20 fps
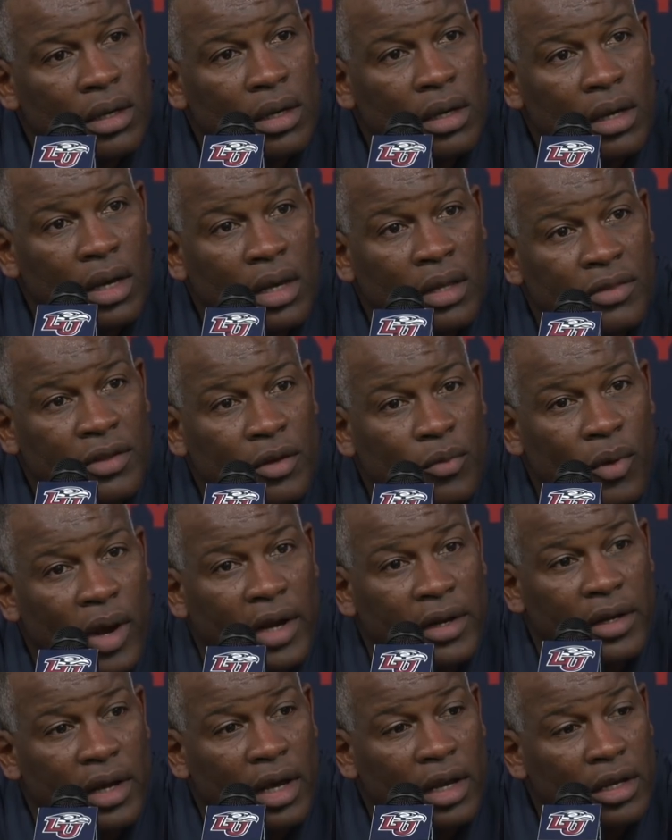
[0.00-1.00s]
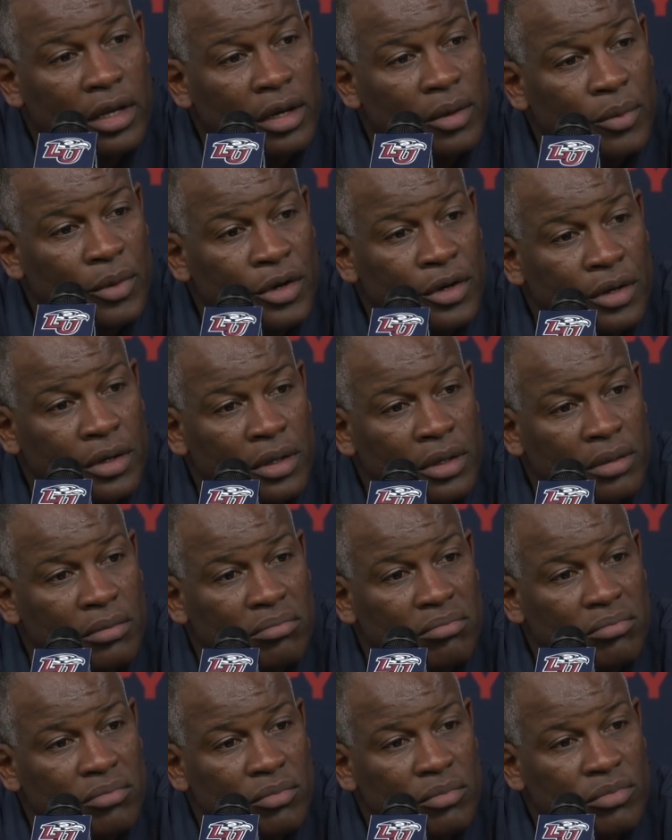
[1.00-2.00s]
Uh, I think right now here we're going
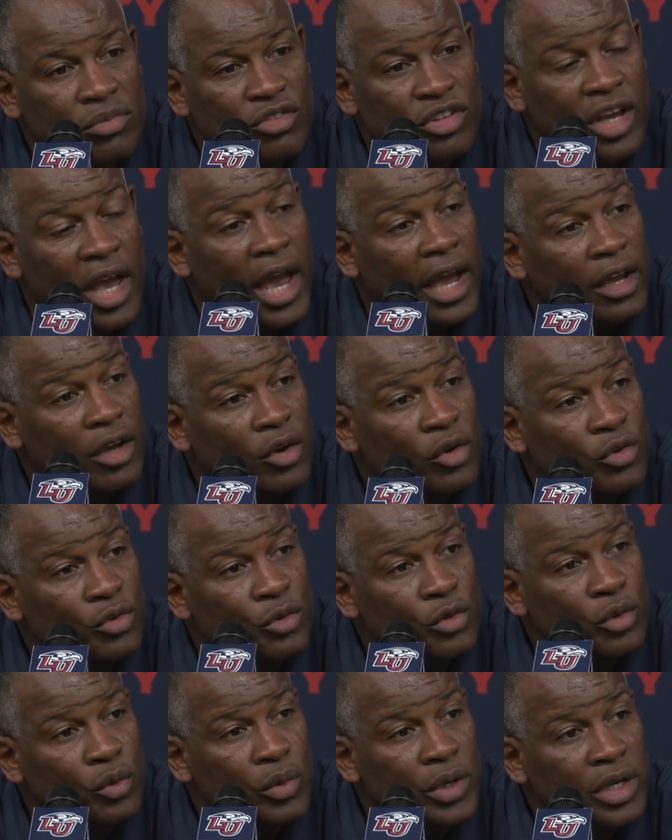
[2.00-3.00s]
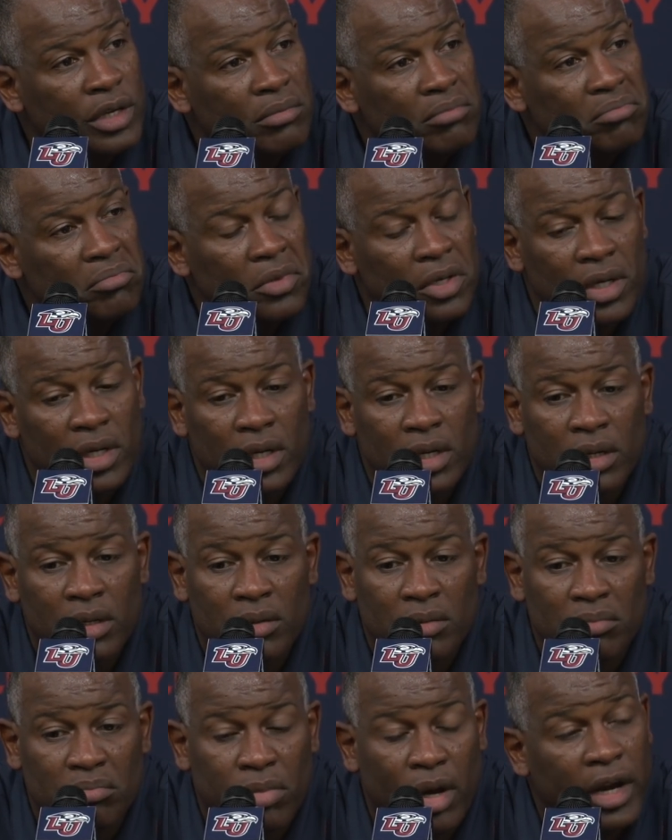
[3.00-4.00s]
to see how it goes through the week.
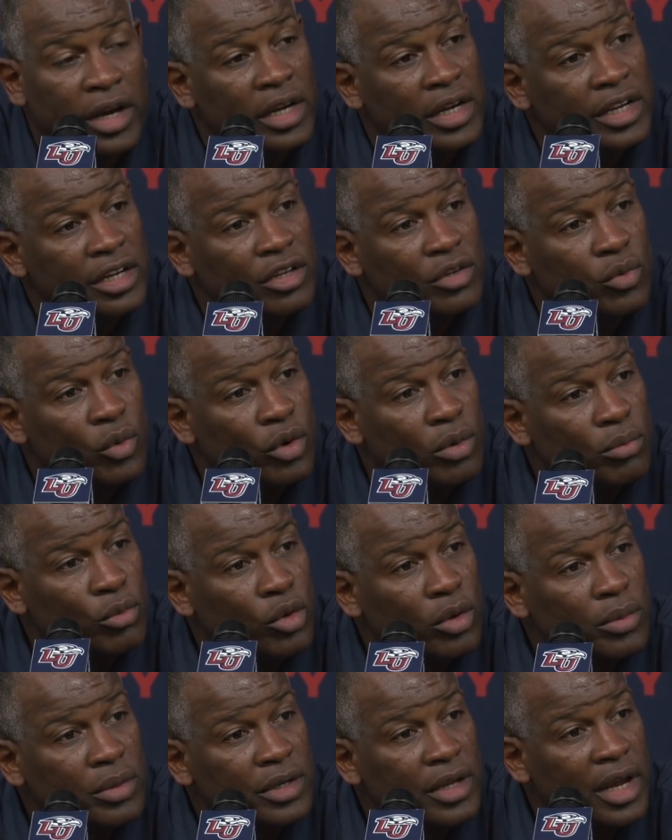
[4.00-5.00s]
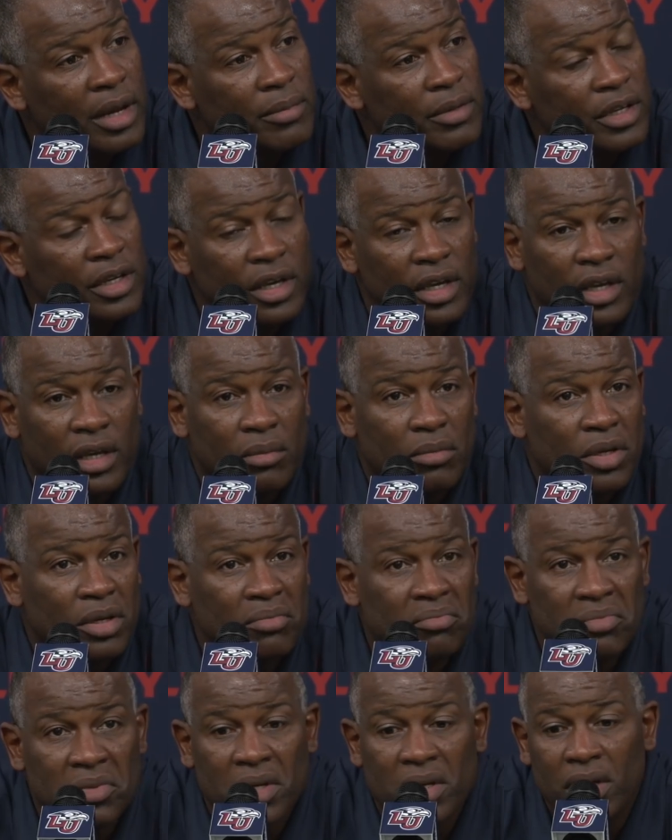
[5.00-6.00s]
Uh, probably leaning toward more with Damian King,
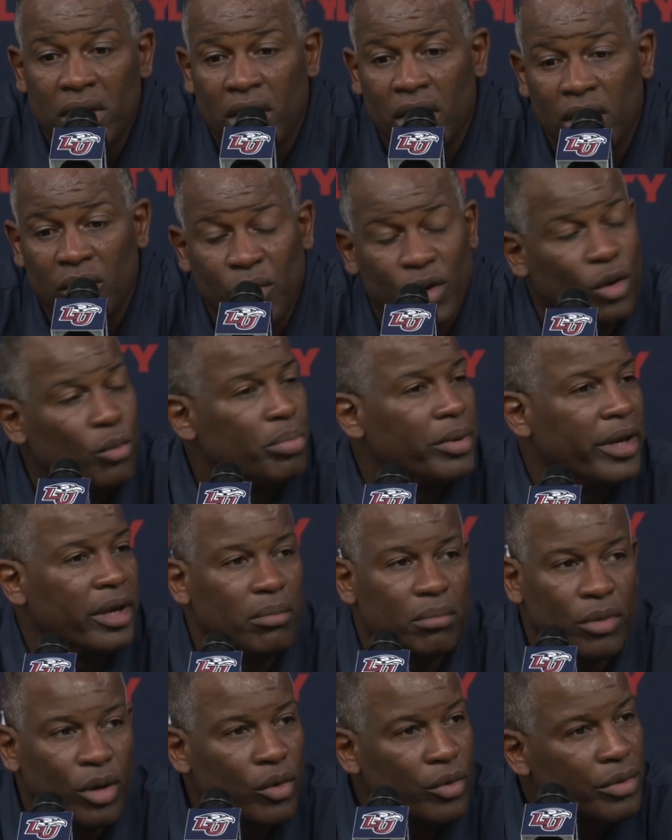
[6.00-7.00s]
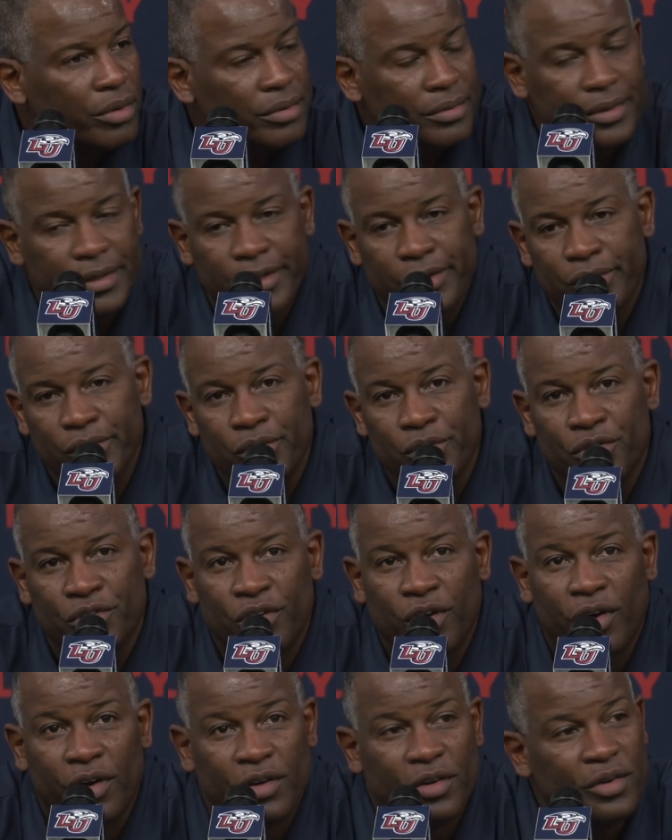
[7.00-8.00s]
but uh, we're going to play them both. You know, who
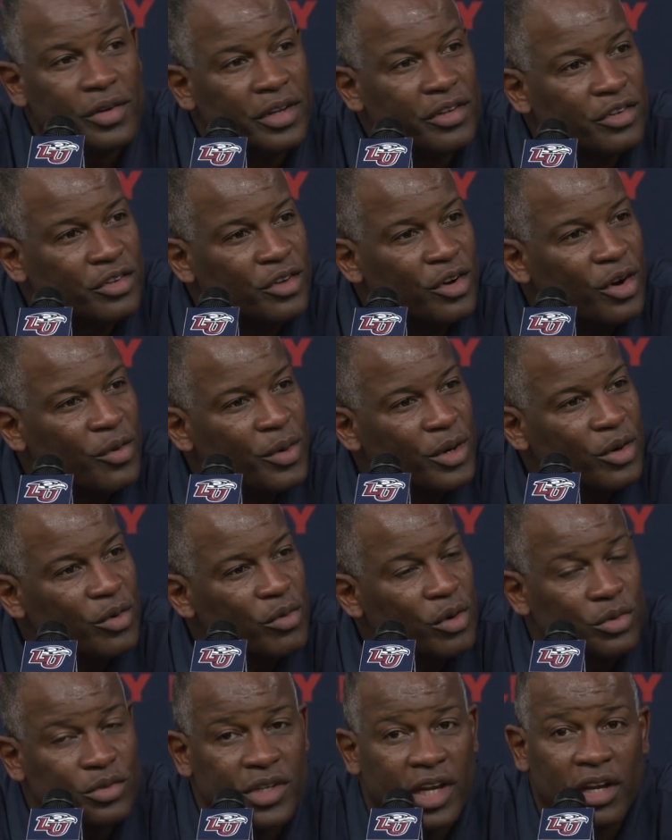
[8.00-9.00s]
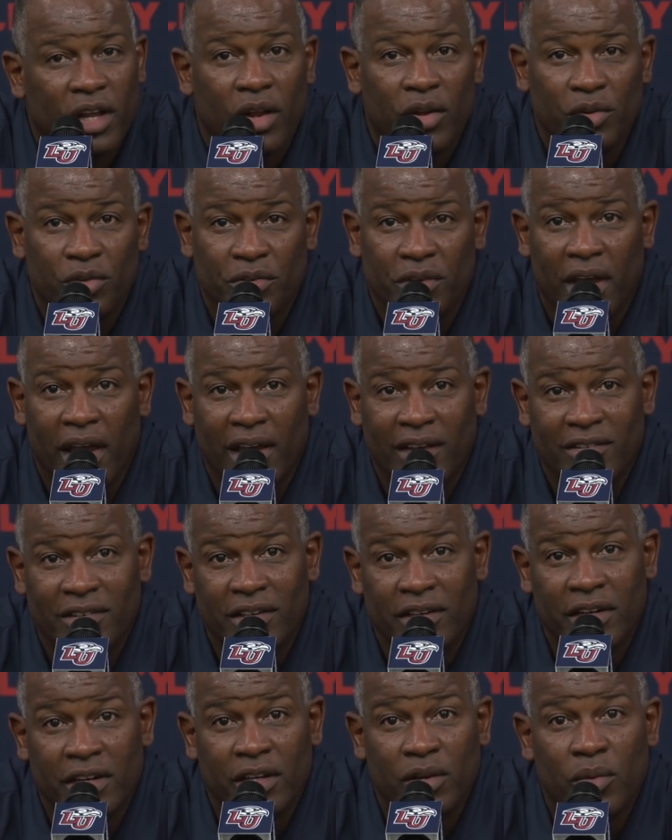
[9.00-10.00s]
starts, who doesn't start. We're going to rotate all those guys
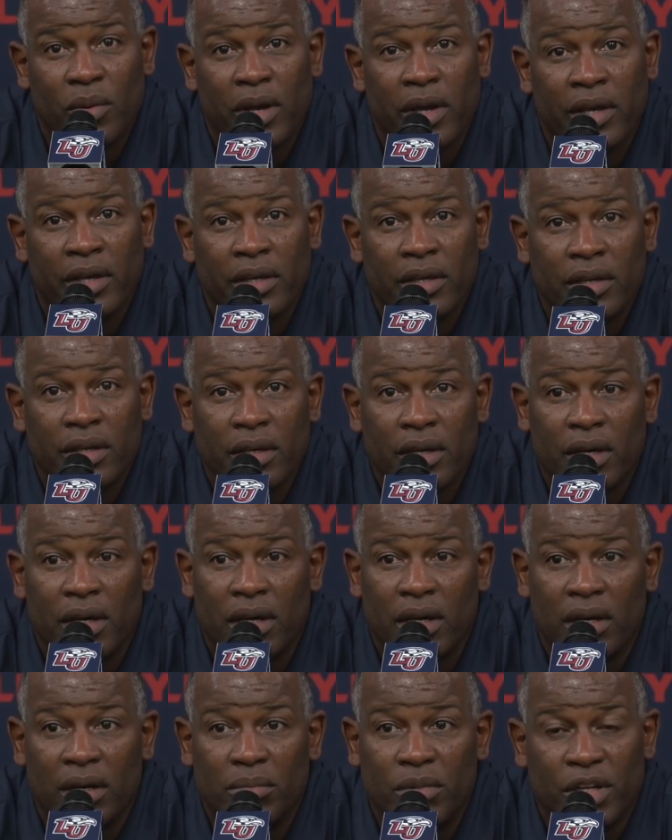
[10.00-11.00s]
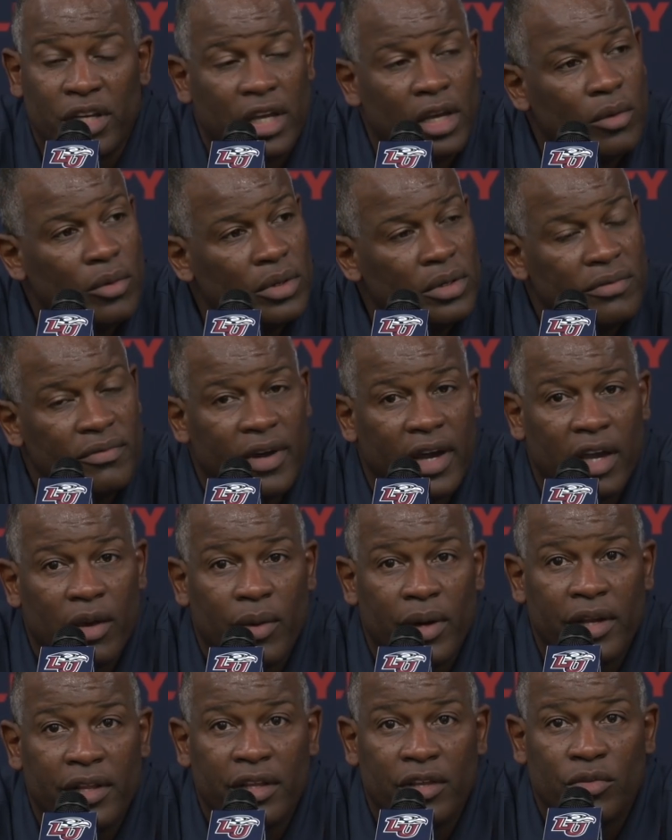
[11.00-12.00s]
in anyway. Uh, but again, we'll
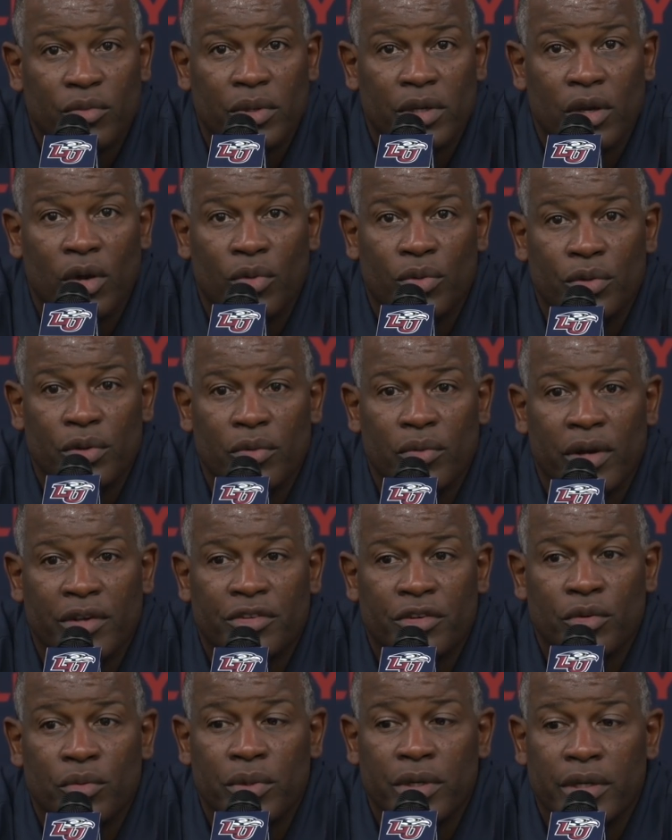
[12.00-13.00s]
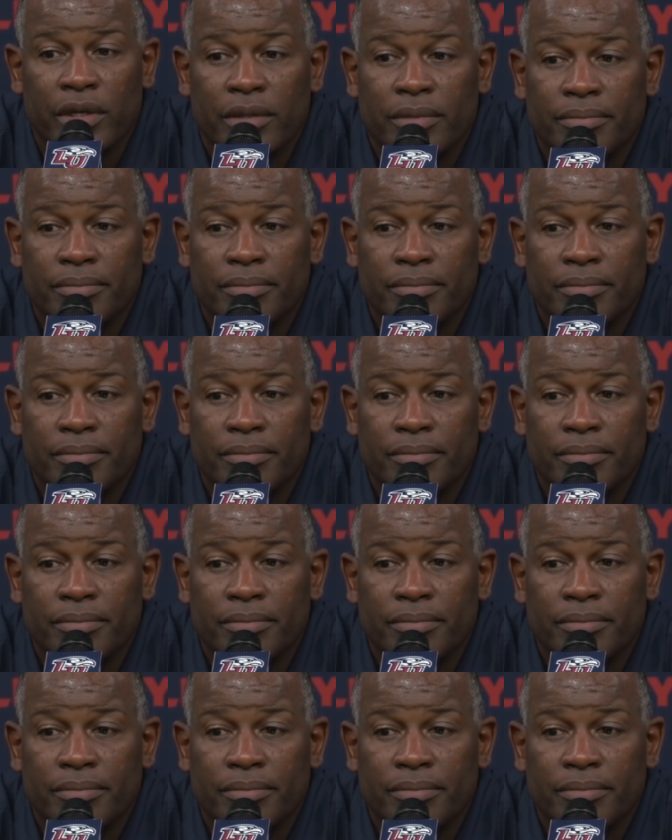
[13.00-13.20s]
evaluate it as we go through the rest of the week.